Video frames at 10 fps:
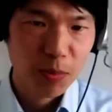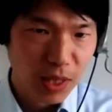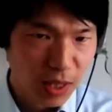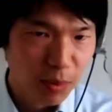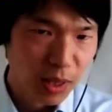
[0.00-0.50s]

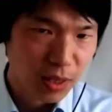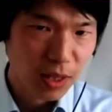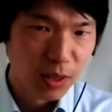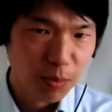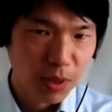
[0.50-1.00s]
being
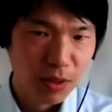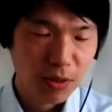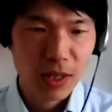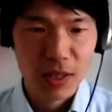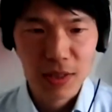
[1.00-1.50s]
abandoned by the
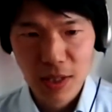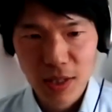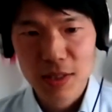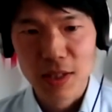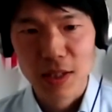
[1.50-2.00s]
United
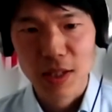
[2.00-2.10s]
States and